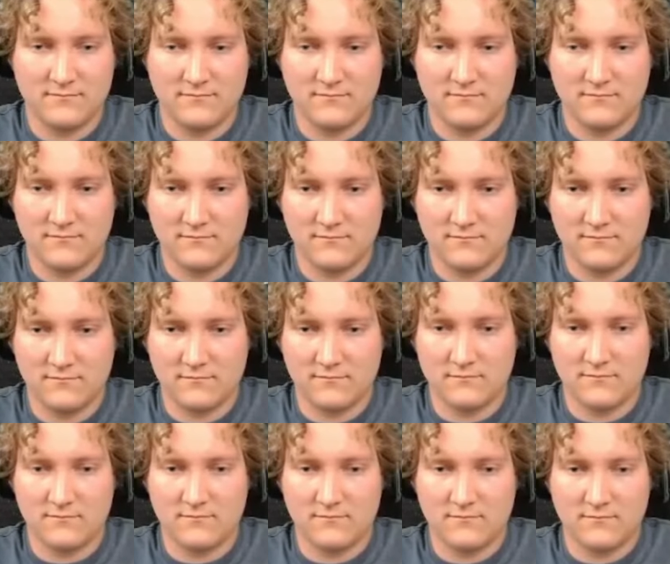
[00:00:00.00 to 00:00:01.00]

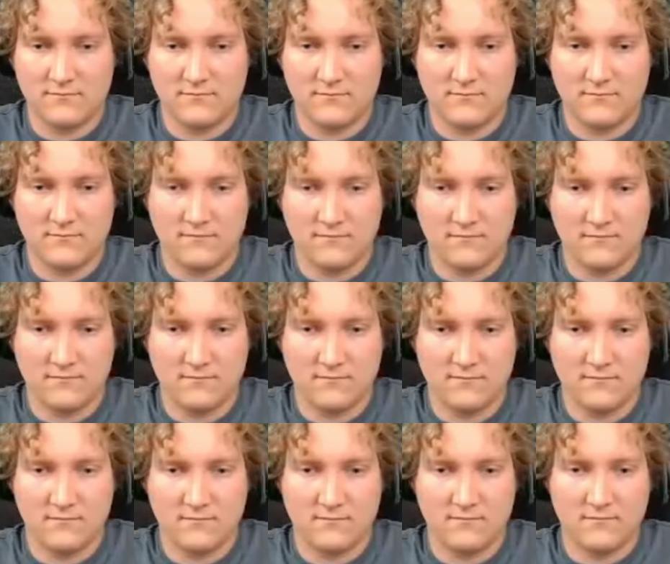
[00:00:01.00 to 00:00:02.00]

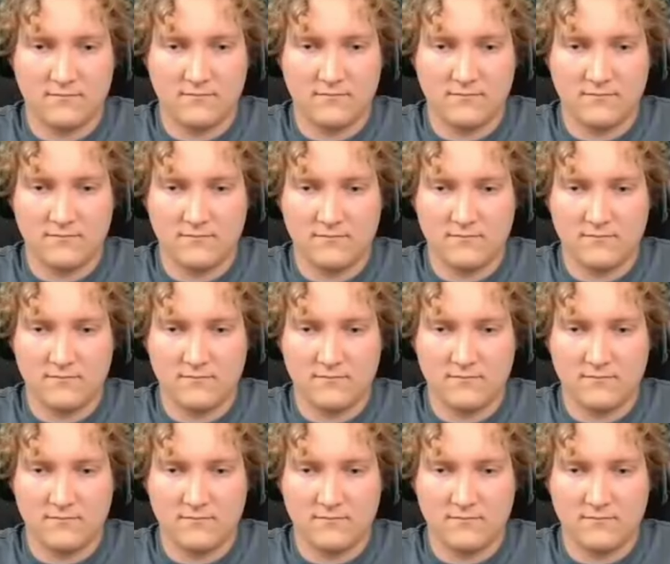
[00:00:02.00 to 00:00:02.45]
No one is speaking in this clip.